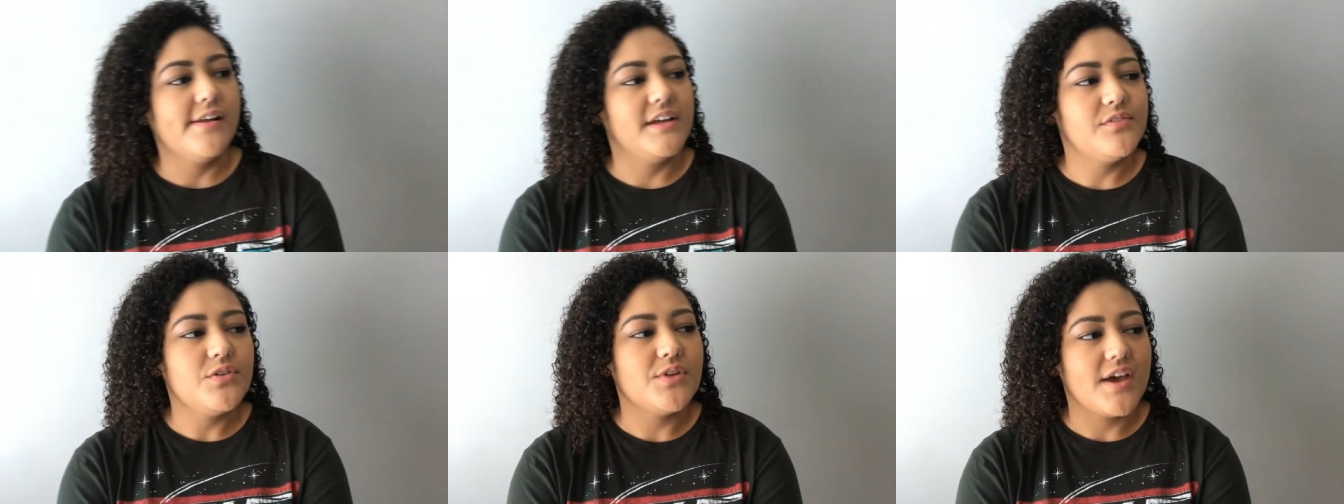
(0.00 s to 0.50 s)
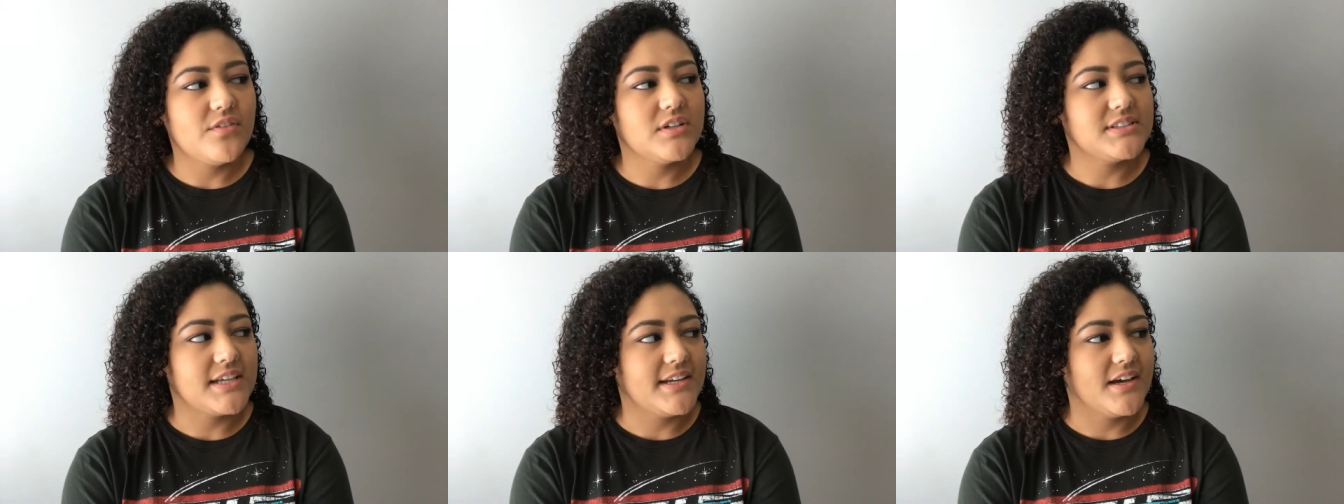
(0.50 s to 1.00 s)
If you never
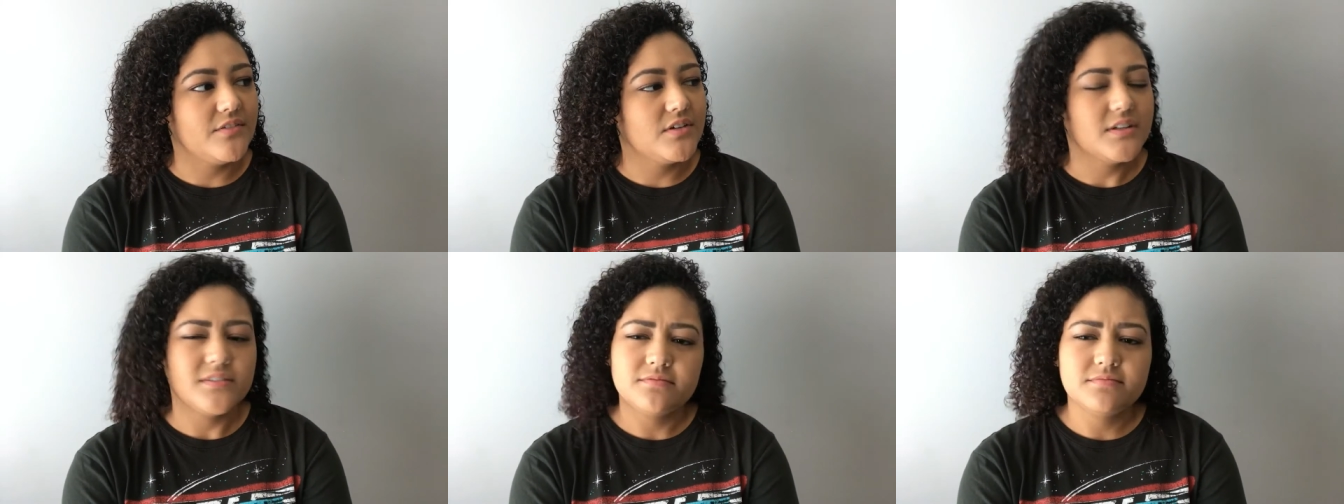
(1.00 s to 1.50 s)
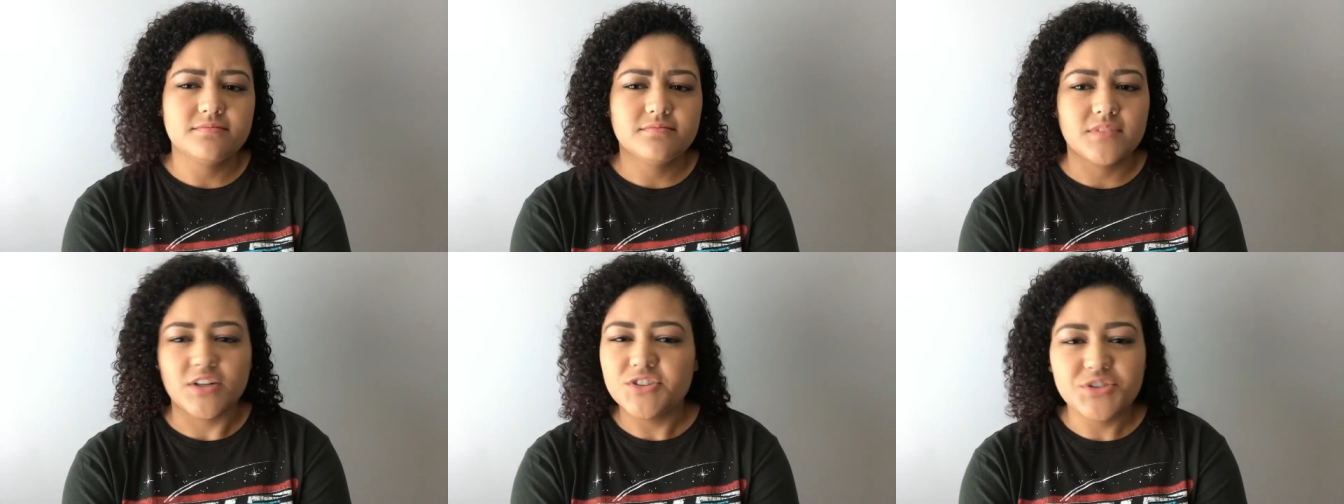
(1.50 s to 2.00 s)
say never,
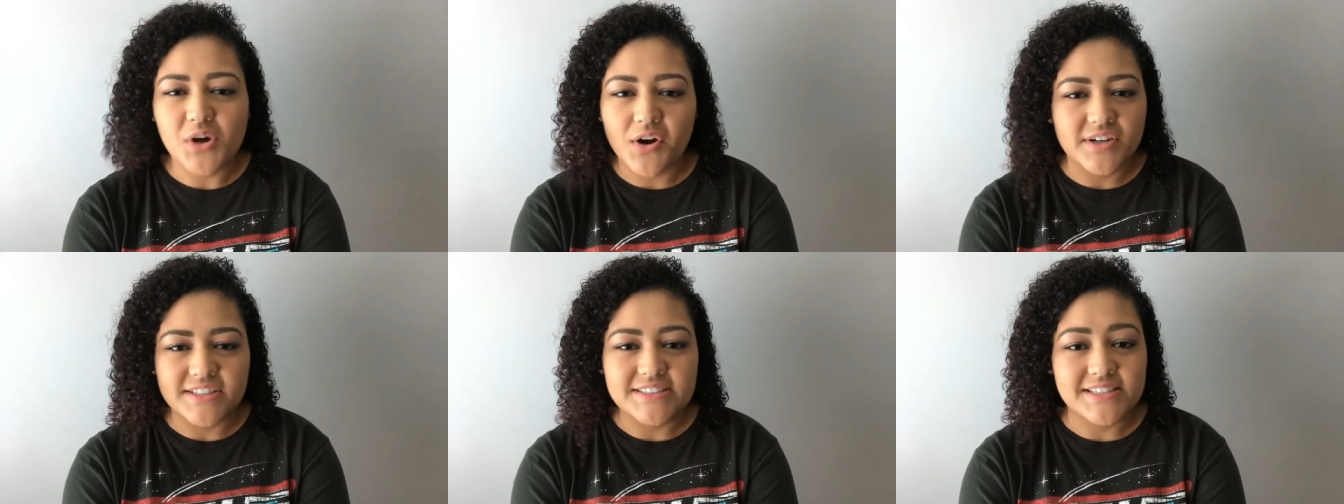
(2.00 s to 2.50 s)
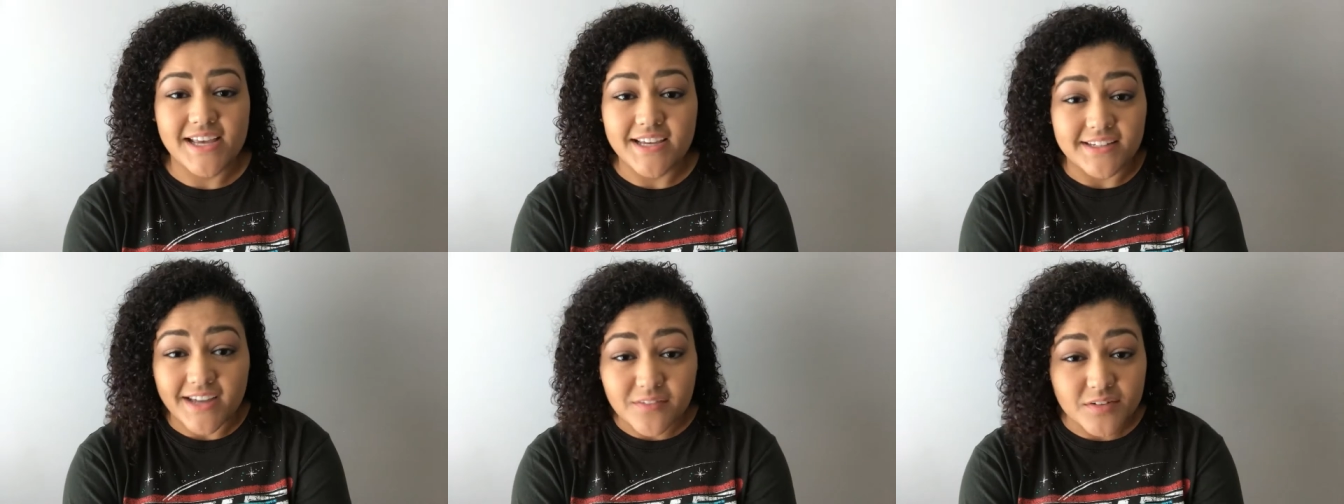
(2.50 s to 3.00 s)
aren't you already
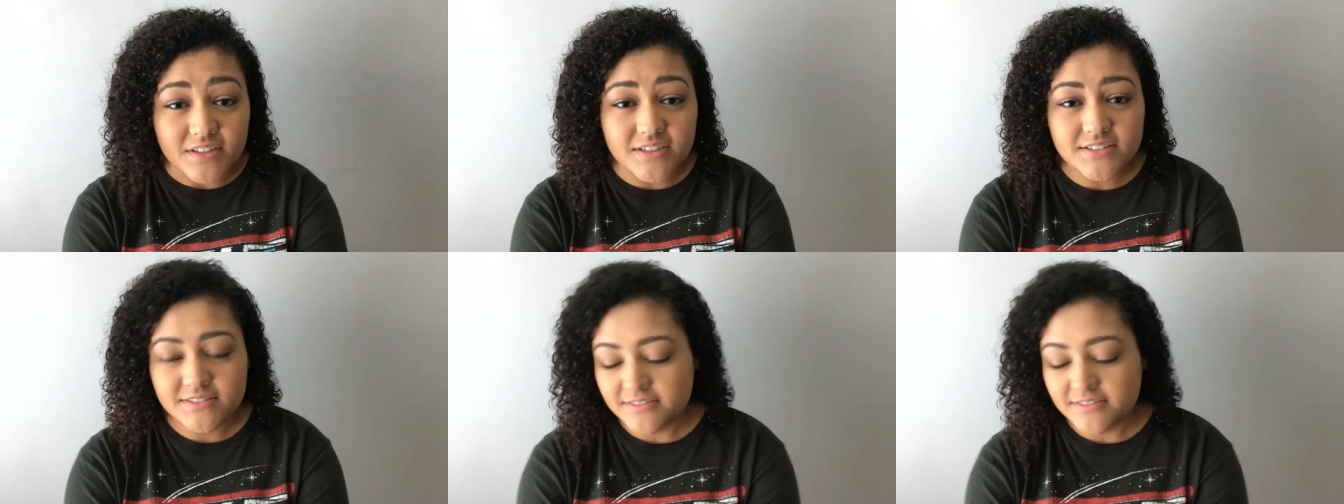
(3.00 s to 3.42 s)
saying never?